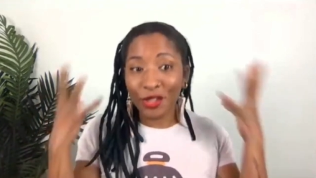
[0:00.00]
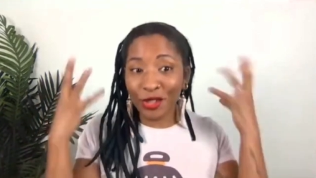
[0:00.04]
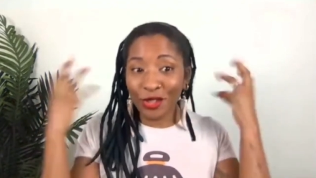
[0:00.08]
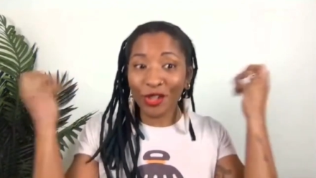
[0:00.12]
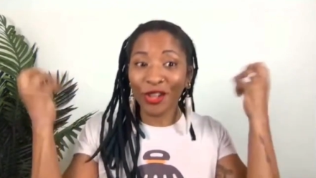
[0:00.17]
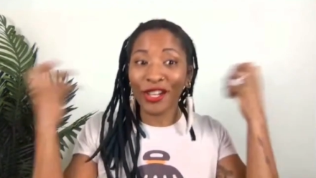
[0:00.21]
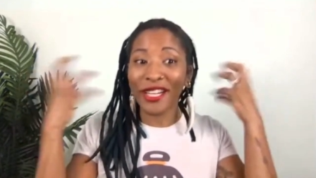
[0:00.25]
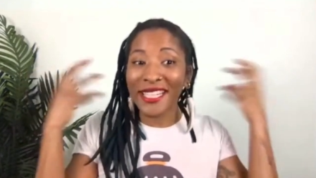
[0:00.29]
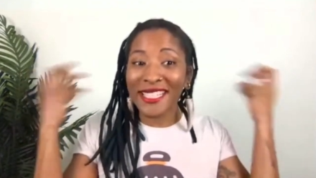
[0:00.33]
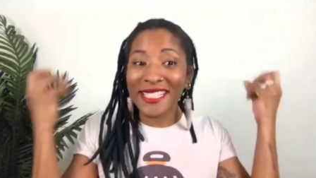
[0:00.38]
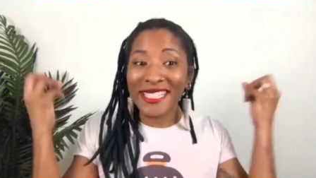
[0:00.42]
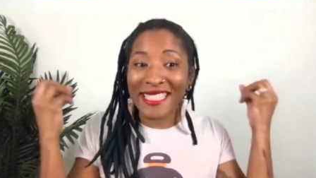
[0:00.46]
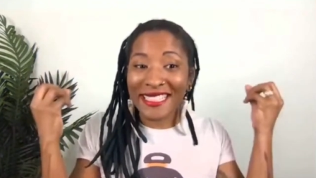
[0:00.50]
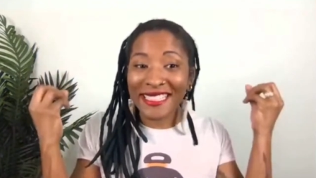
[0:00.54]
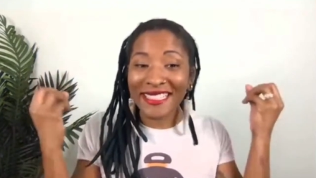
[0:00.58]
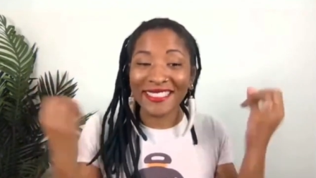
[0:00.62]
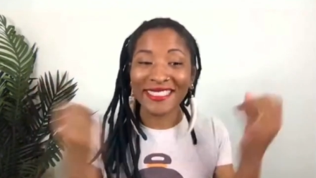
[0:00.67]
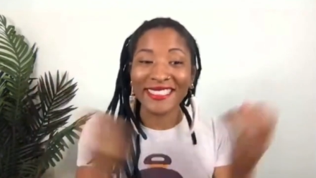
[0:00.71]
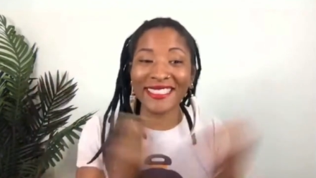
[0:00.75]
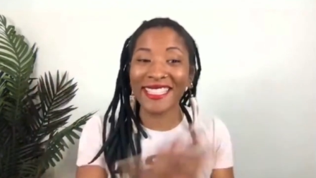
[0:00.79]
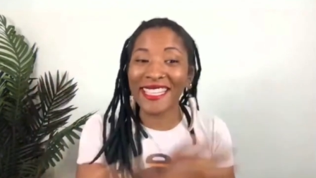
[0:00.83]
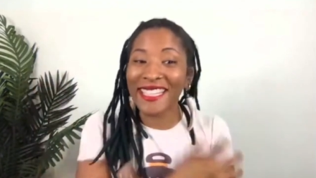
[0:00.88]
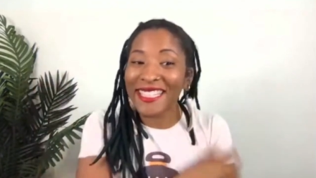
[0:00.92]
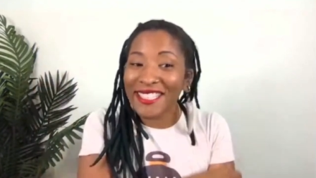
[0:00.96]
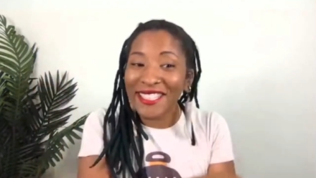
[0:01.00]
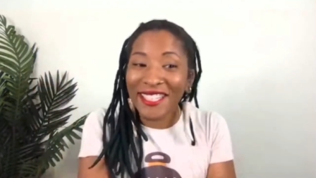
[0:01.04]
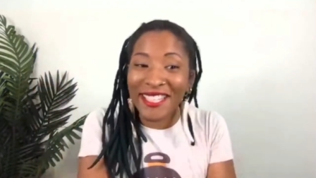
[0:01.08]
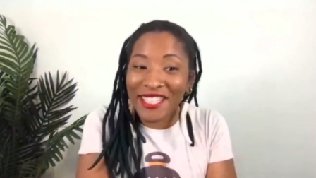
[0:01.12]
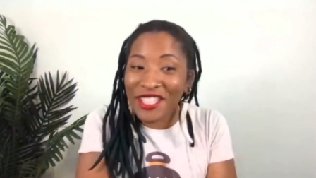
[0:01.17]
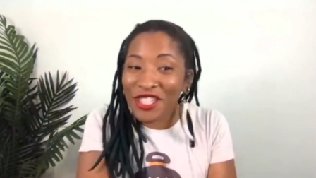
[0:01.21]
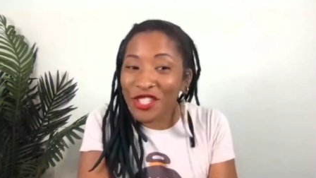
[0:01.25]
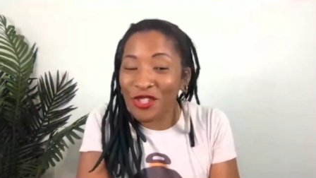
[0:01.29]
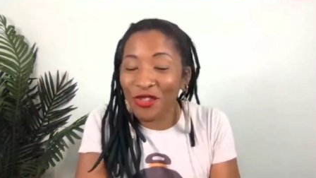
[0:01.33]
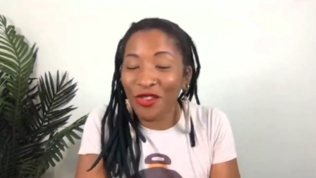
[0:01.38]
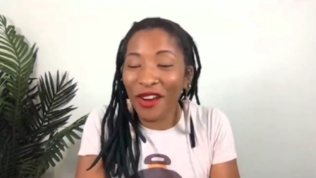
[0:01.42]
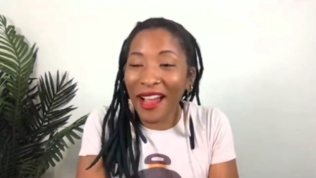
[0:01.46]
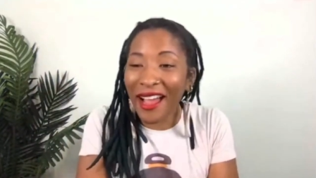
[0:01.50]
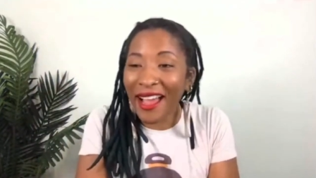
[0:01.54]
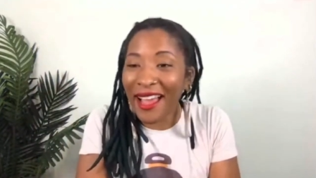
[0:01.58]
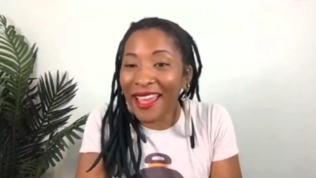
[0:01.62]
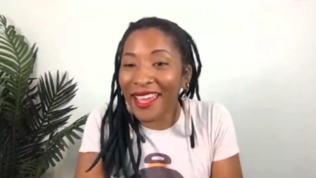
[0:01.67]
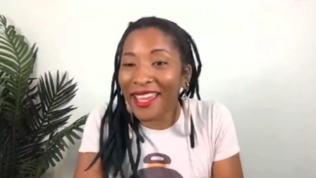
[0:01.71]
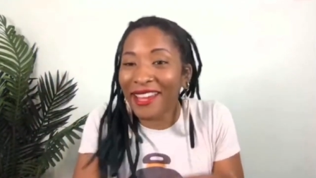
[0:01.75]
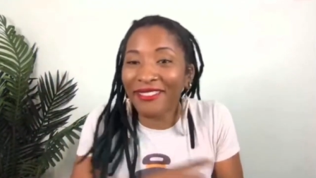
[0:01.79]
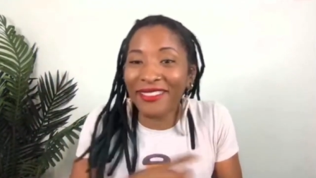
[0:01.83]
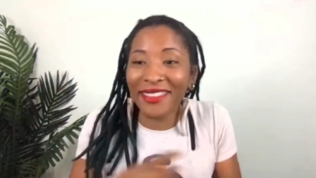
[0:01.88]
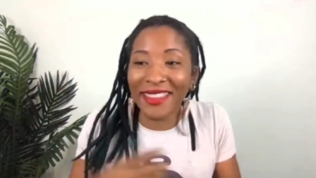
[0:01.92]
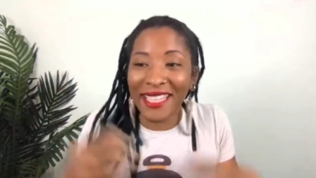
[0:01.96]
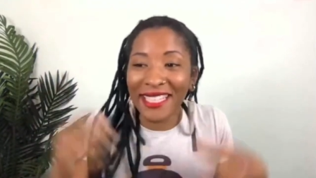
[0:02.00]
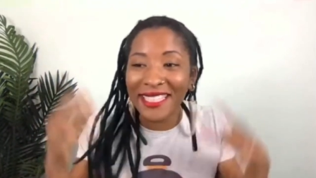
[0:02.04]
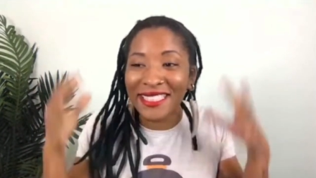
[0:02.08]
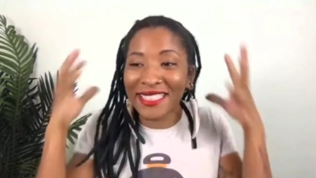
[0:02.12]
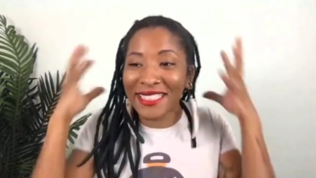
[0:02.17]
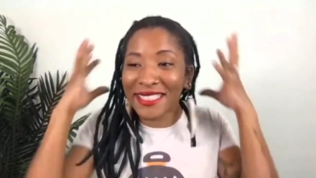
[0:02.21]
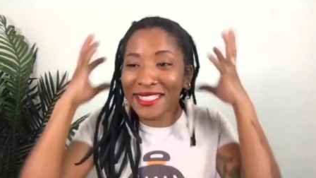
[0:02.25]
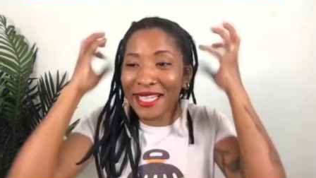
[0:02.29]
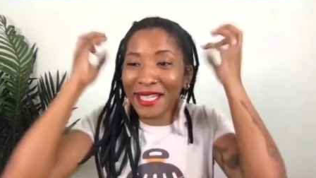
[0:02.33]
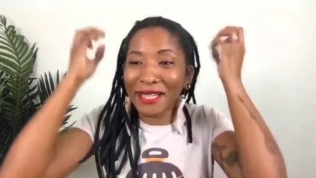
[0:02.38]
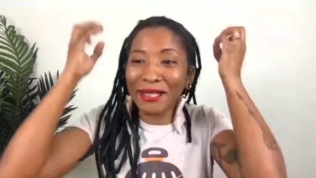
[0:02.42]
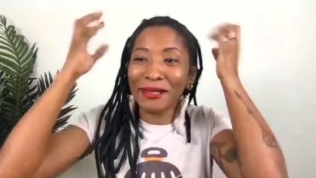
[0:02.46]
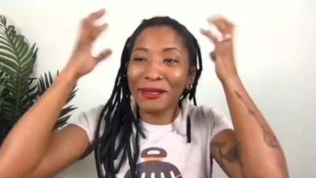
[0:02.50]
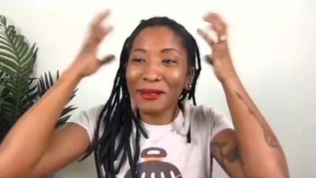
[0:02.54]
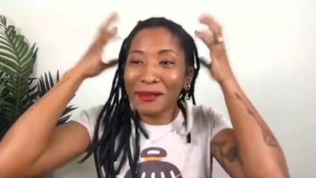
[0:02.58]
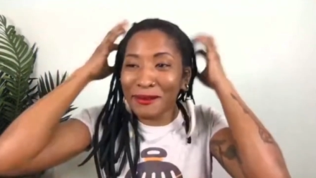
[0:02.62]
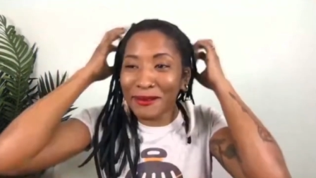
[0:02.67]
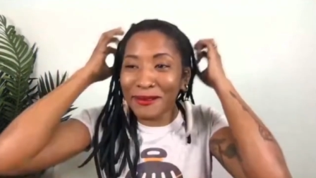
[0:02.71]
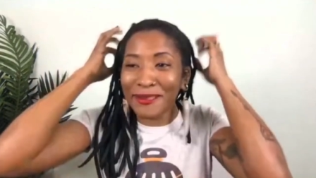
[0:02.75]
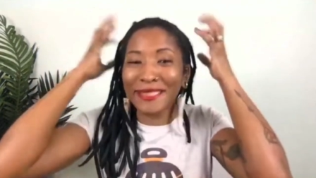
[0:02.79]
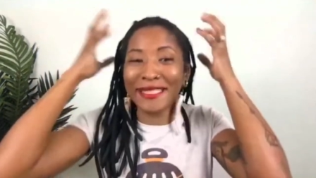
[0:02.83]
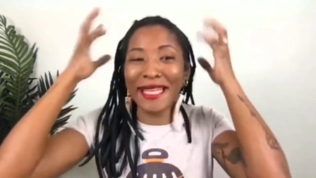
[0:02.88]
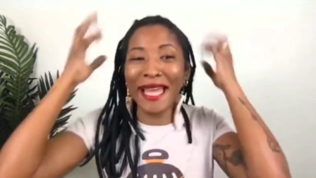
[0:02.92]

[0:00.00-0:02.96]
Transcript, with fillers: You start itching, your skin gets dry, everything's just like, oh,